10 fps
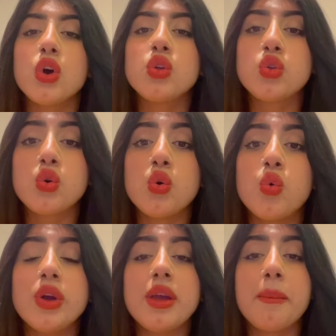So
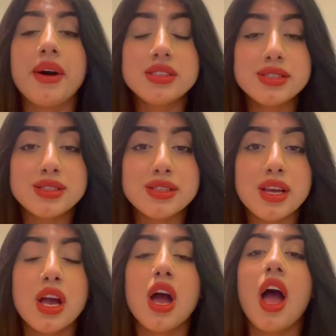we must
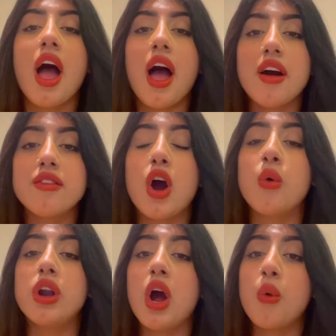have
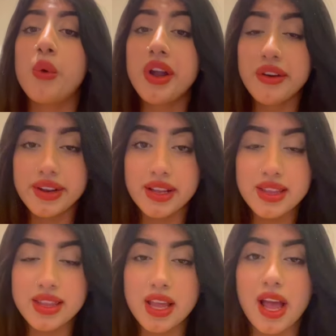our awareness
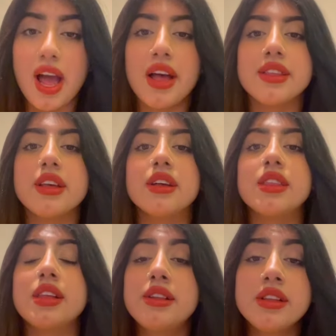as a
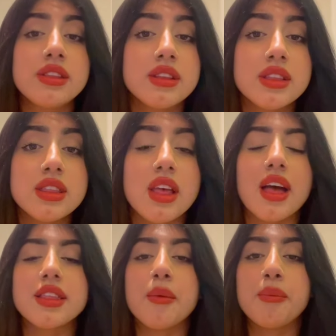citizens,
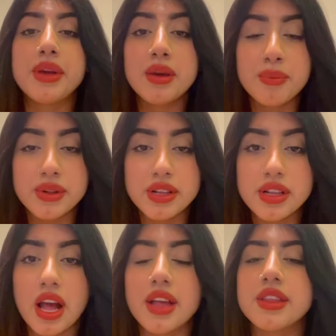as a people,
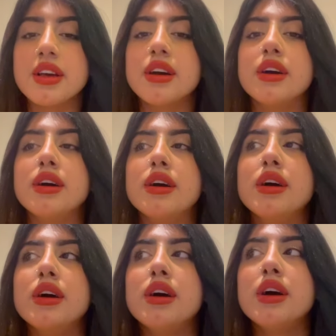as a
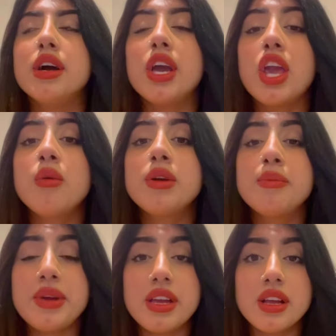human
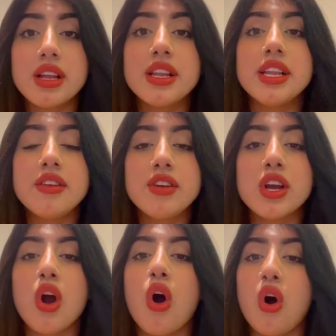being
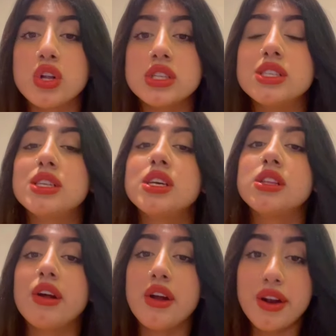living on
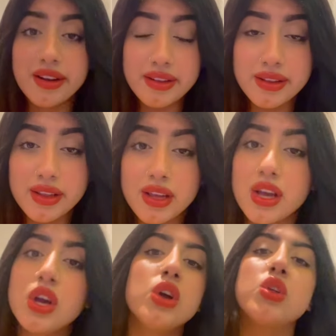the earth,
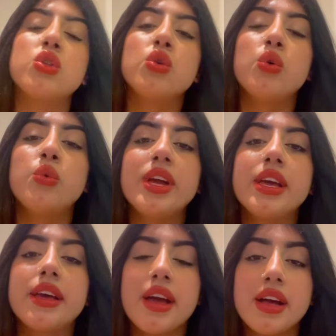so we
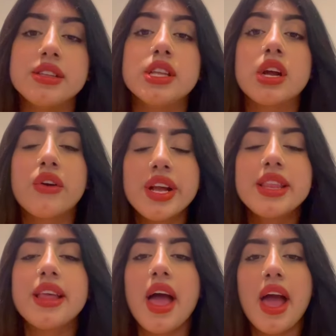can
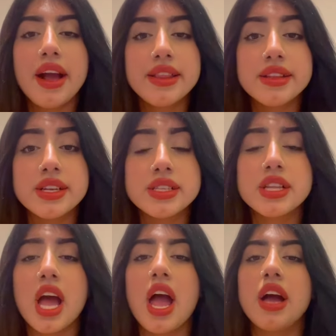decrease the accident
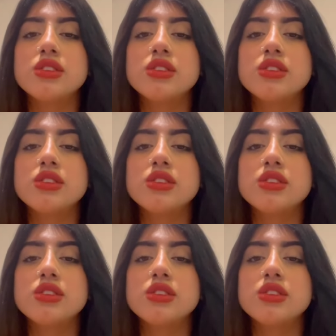and